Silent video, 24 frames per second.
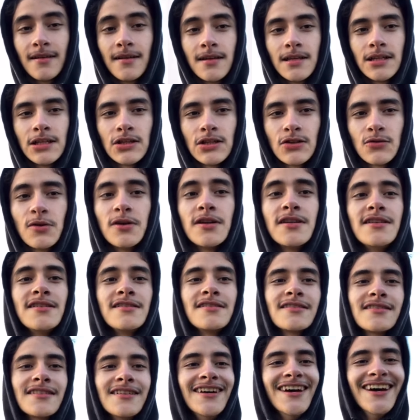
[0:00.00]
20 years.
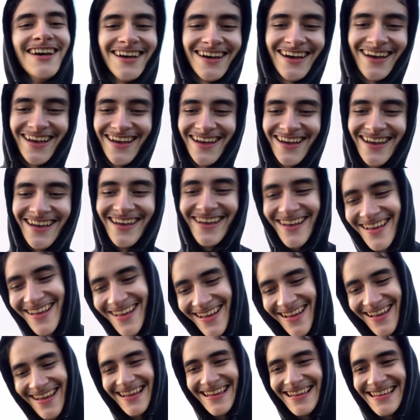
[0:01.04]

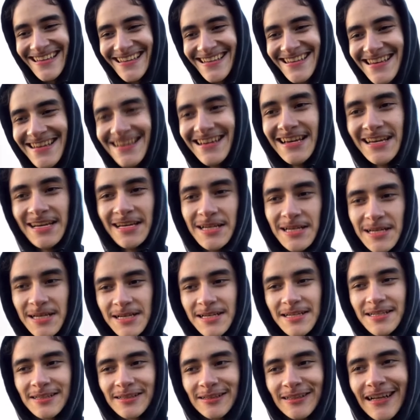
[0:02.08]

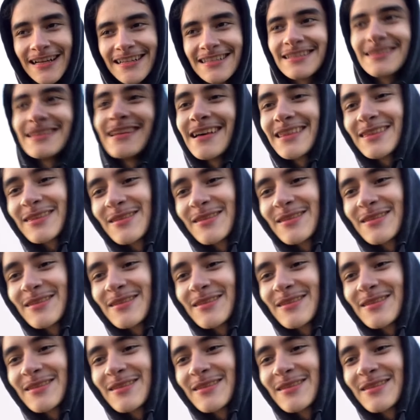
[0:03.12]
So that's like the